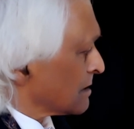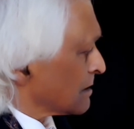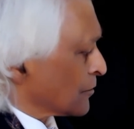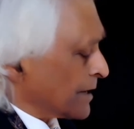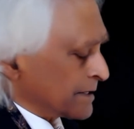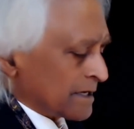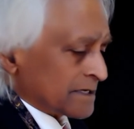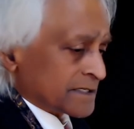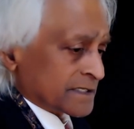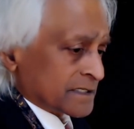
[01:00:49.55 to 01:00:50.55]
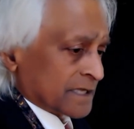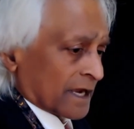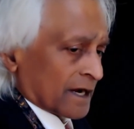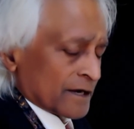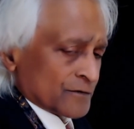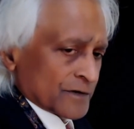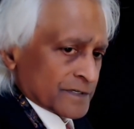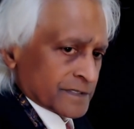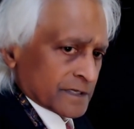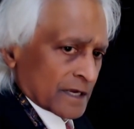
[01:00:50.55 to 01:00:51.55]
great as psychiatry,
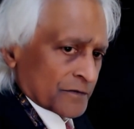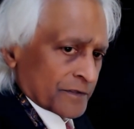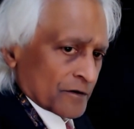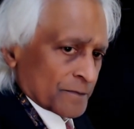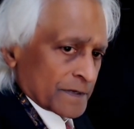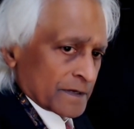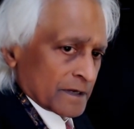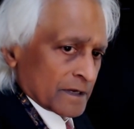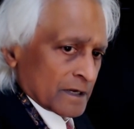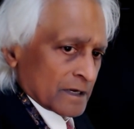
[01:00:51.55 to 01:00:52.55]
psychotherapy,